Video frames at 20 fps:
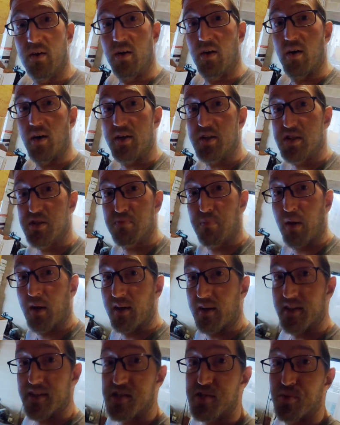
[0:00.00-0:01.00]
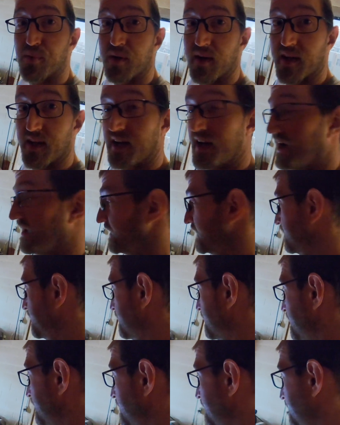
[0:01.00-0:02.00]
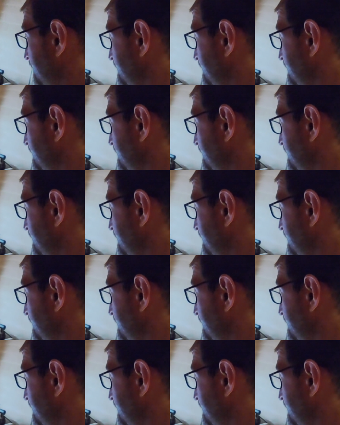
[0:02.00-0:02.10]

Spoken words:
Oh, I just plugged this one in out here.